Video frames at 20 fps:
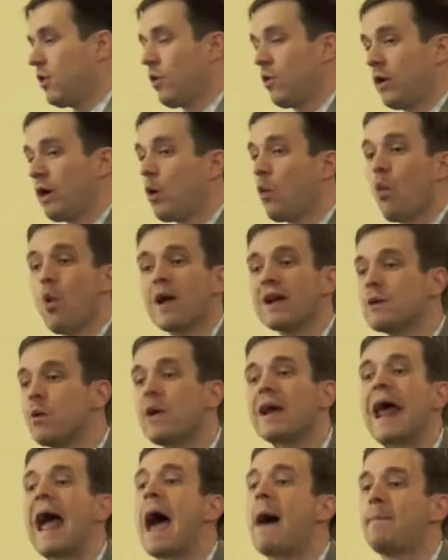
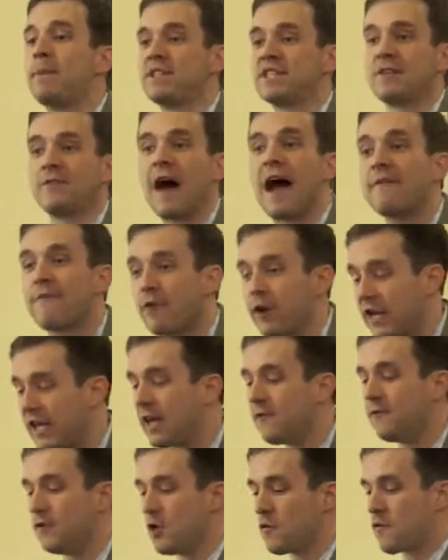What happens if I
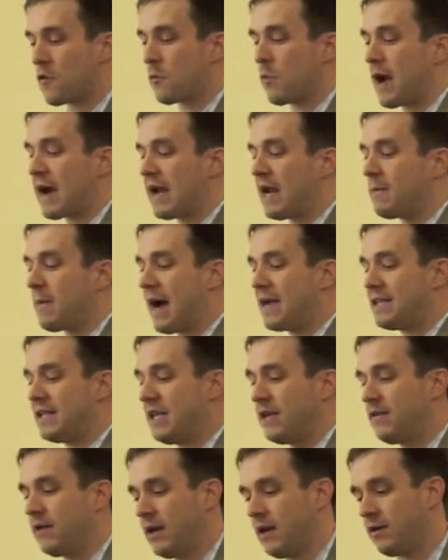forgive you for breaking my
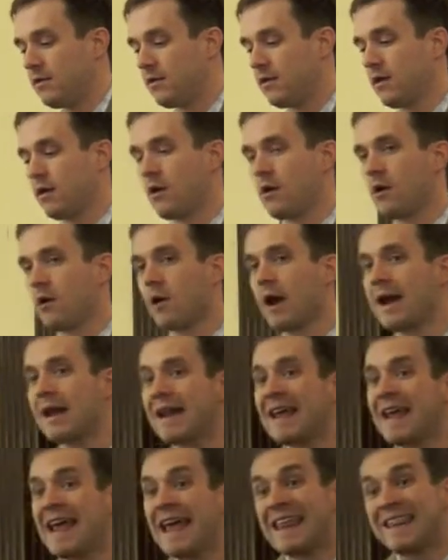TV?
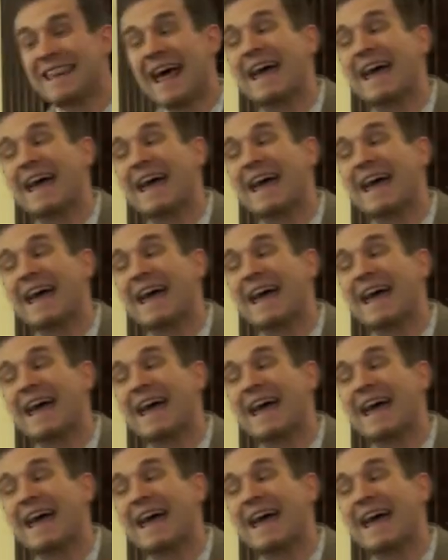Right?